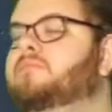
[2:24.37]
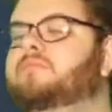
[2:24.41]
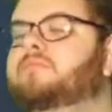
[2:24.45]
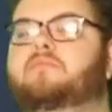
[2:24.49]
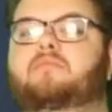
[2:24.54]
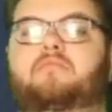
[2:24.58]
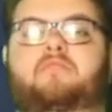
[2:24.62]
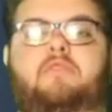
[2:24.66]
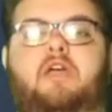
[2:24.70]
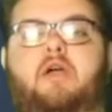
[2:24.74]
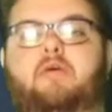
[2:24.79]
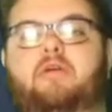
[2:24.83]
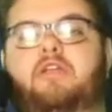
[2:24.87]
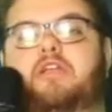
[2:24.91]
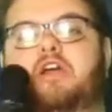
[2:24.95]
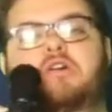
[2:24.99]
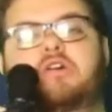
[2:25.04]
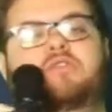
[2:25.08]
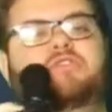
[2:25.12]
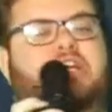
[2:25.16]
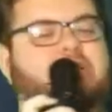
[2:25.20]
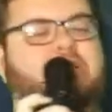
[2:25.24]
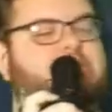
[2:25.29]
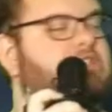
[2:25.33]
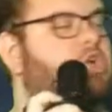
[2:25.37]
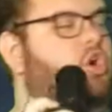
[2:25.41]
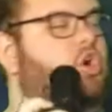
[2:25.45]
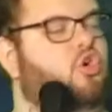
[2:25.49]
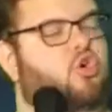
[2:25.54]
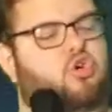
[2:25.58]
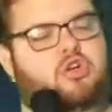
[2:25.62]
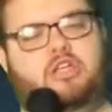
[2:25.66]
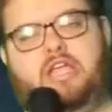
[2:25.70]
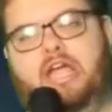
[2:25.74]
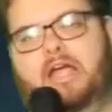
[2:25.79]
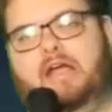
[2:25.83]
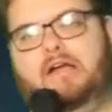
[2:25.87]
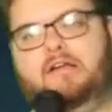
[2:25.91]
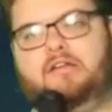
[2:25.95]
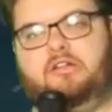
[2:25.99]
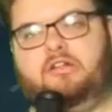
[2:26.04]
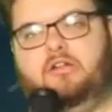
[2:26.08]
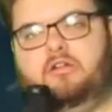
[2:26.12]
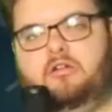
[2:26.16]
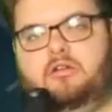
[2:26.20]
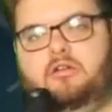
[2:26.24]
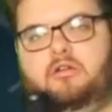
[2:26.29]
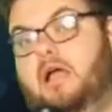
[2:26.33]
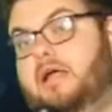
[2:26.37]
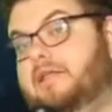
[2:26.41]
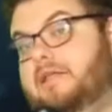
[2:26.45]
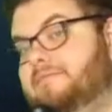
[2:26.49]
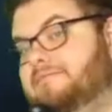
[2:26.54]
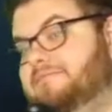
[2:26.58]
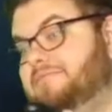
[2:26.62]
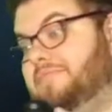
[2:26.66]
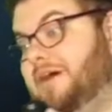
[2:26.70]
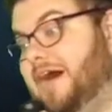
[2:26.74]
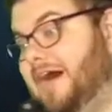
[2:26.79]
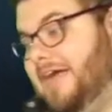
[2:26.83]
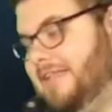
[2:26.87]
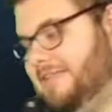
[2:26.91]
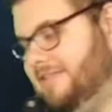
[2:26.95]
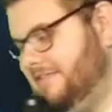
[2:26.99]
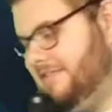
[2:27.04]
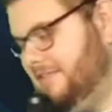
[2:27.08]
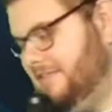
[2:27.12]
There we go. That's the whole character. But